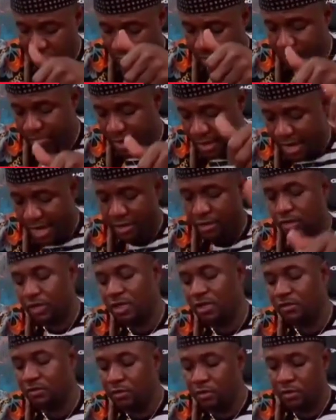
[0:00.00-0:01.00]
I can like your
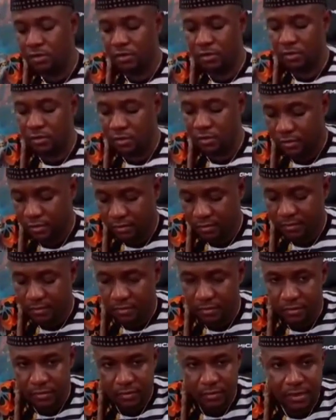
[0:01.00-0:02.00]
team or
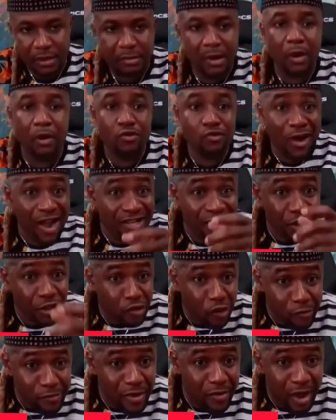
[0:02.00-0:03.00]
why you
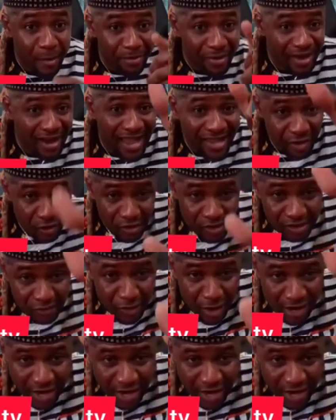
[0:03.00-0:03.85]
go me I like your team,